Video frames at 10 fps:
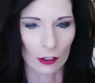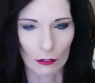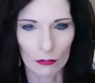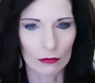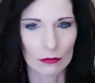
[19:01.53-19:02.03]

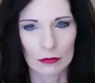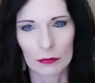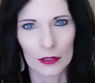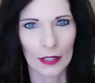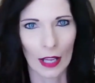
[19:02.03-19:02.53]
you've
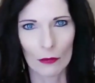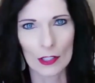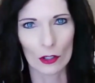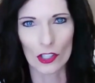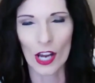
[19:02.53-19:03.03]
put that
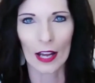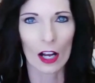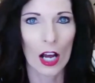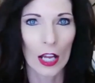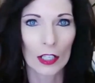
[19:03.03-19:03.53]
research hat
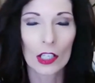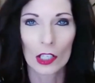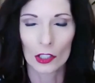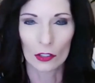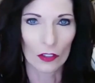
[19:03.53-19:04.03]
on,
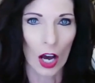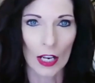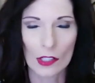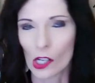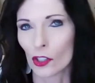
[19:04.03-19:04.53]
you've gone
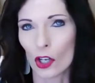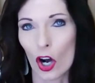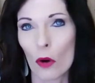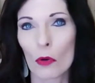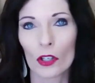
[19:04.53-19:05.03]
and done your
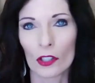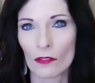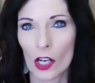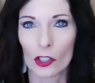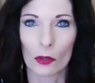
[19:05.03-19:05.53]
homework, you've
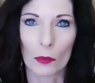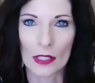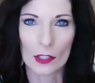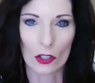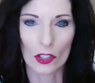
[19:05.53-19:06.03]
done your
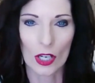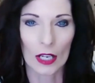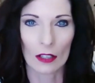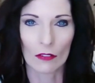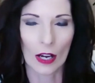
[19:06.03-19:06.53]
research, kind
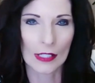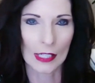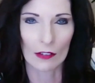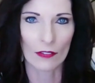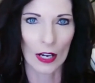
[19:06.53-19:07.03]
of
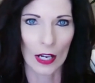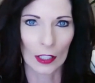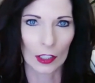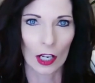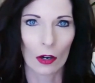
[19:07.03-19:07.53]

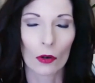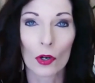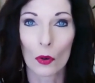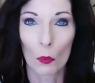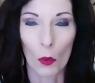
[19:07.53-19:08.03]
identifying
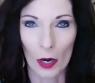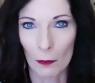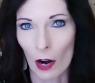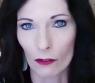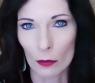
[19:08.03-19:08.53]
what a
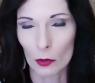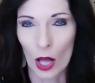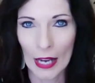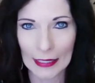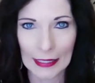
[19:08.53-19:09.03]
profitable
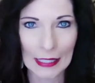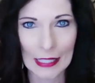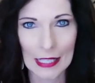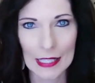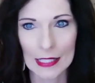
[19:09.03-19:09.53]
idea
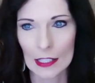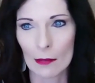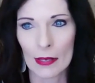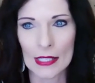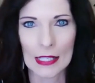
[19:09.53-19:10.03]
is in the
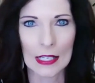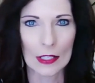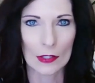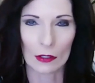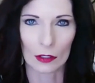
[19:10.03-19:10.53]
business,